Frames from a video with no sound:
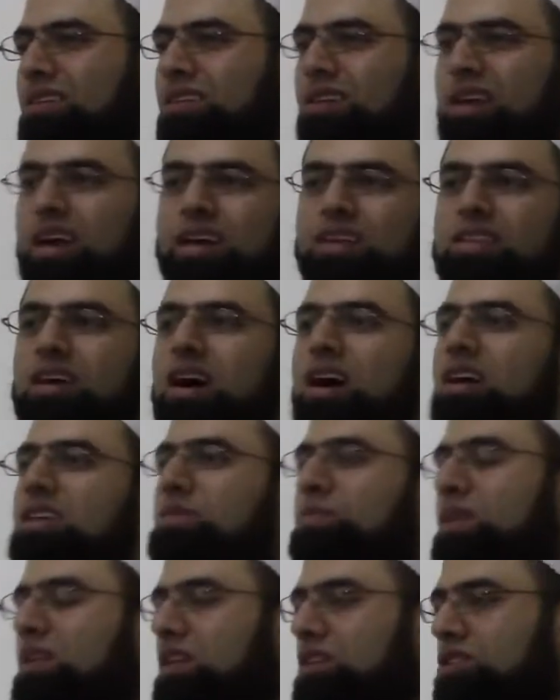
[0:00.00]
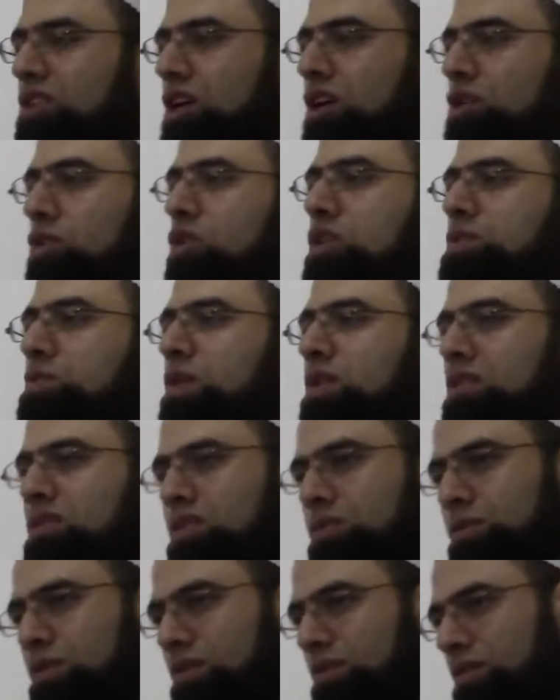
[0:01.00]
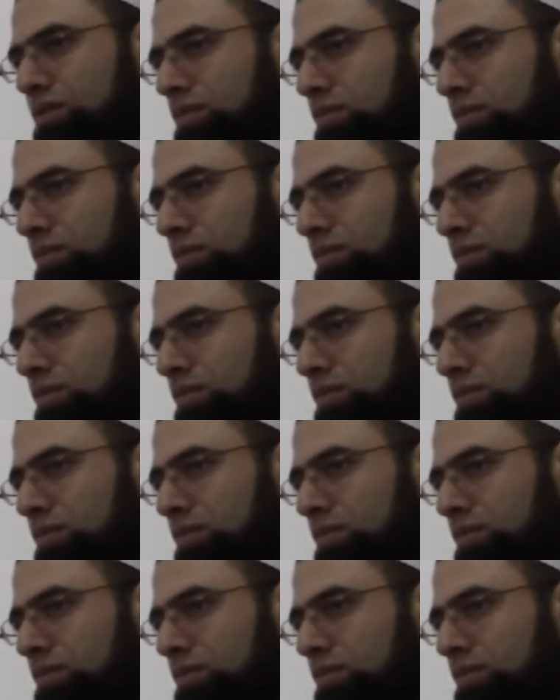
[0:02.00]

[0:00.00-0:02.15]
Like the husband is irresponsible.